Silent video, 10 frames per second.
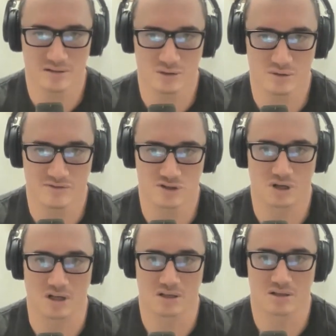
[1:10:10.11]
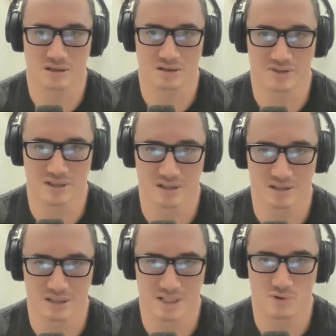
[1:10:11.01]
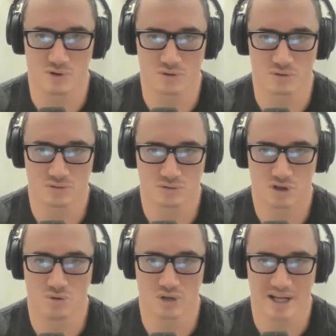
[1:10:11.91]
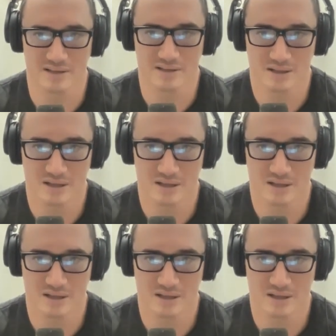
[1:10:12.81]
you have drunk of the liberal Kool-Aid,